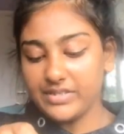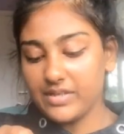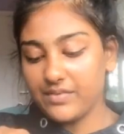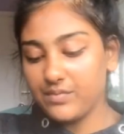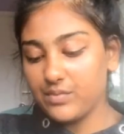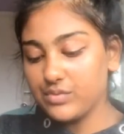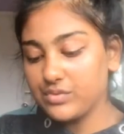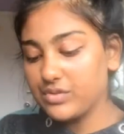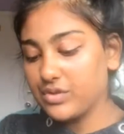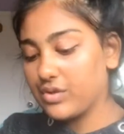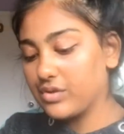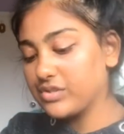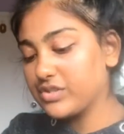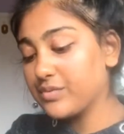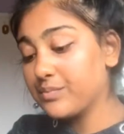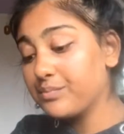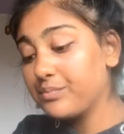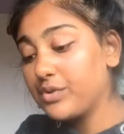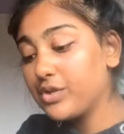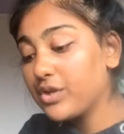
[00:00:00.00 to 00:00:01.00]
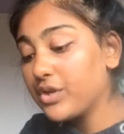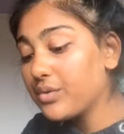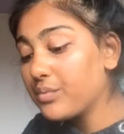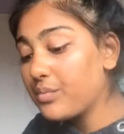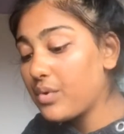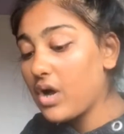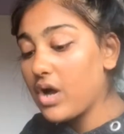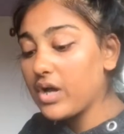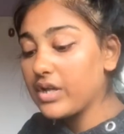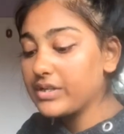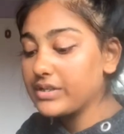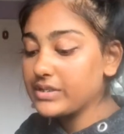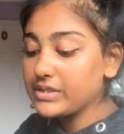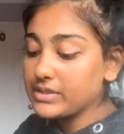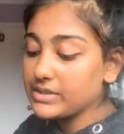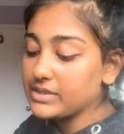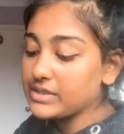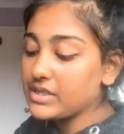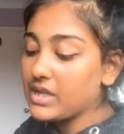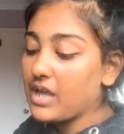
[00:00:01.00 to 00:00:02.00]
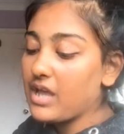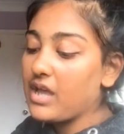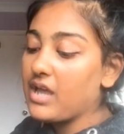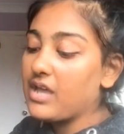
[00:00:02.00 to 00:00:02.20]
I've also got some blue ones.